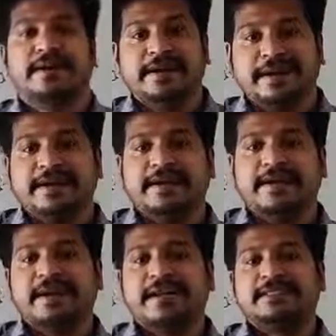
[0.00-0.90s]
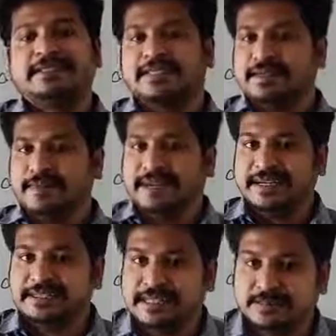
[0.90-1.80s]
NEET and JEE
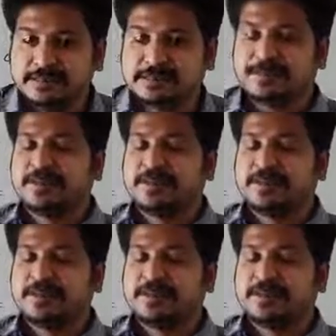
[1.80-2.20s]
exams.